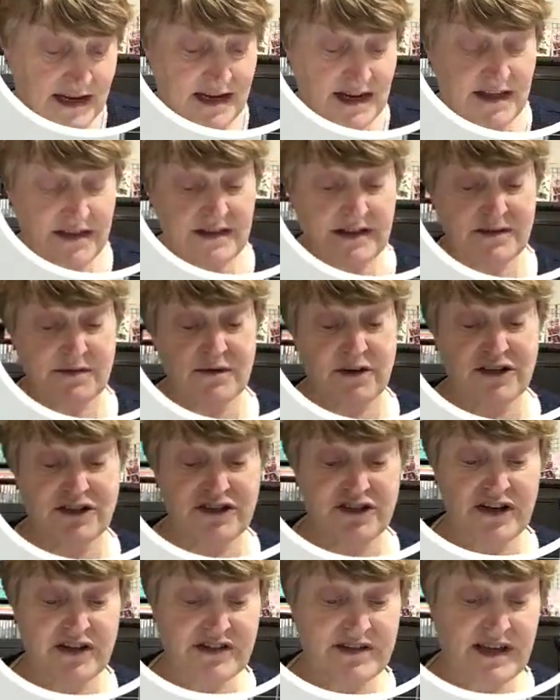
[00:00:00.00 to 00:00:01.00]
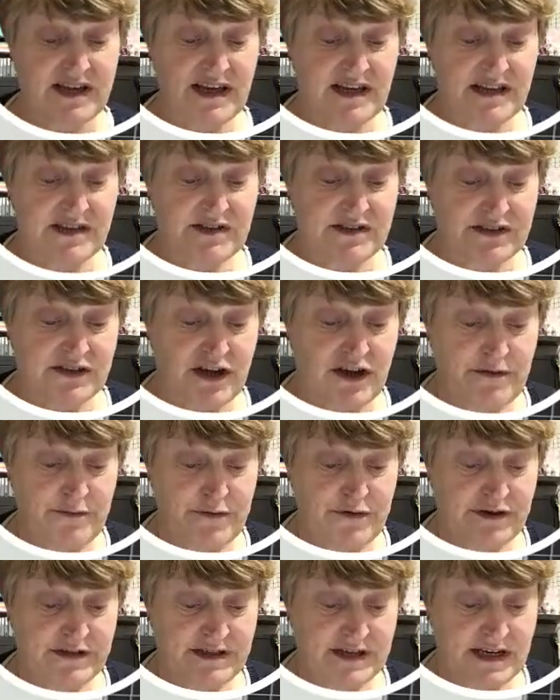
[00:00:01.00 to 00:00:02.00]
Now this one, I just think it's so
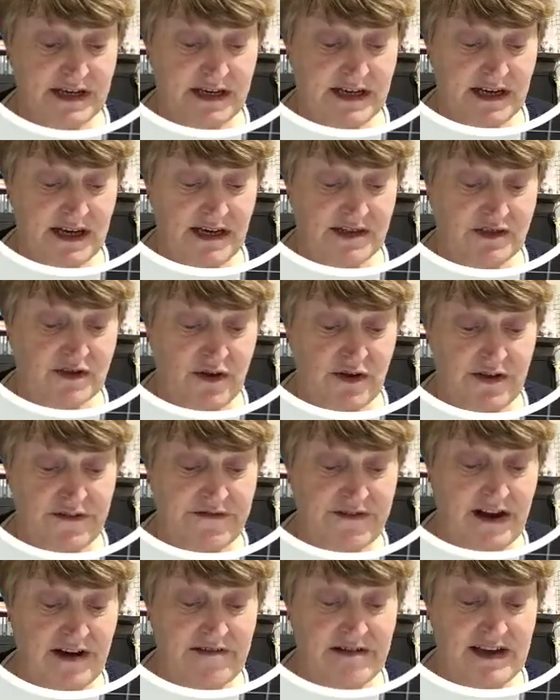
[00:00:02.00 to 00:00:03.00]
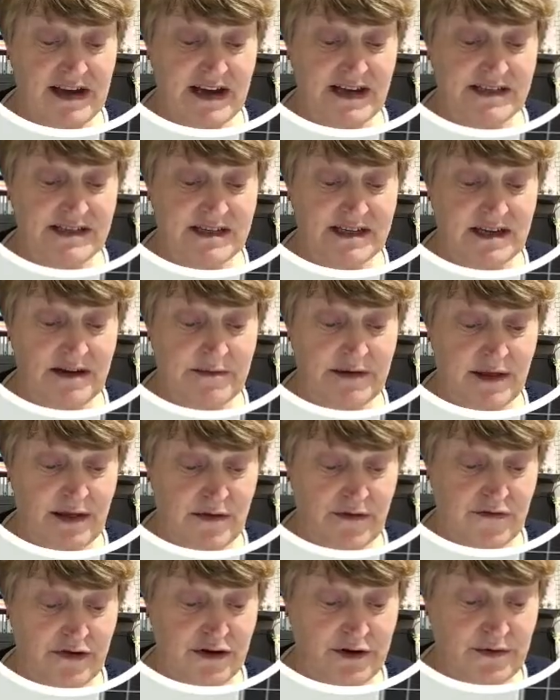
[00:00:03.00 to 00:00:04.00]
pretty. It's got the variegated coming
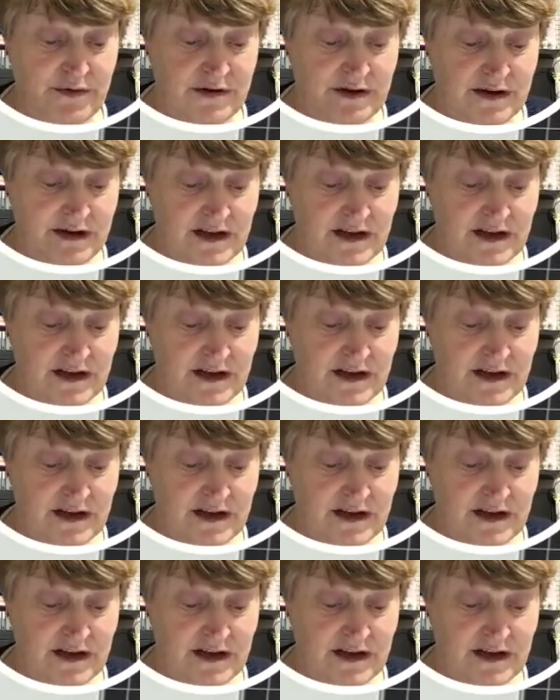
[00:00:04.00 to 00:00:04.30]
through.